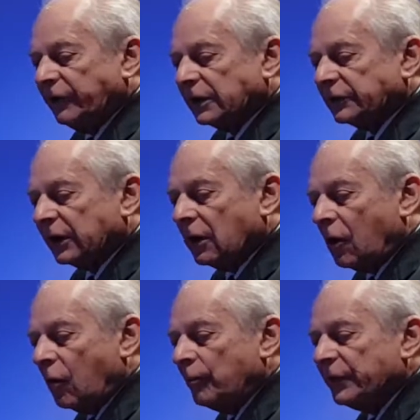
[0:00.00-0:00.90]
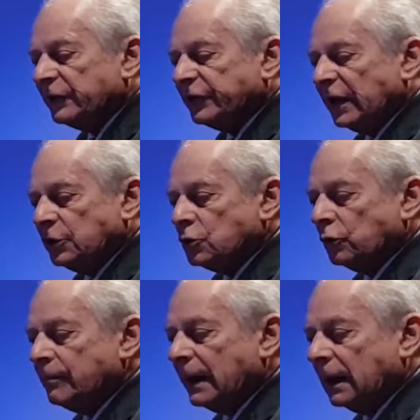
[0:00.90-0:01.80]
of years ago, St.
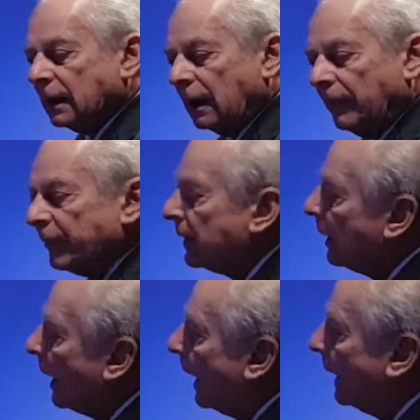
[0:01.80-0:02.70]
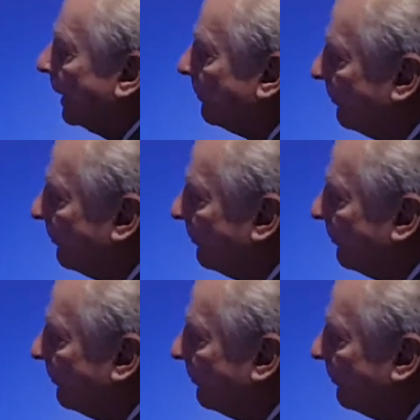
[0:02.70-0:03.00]
Jude Medical, a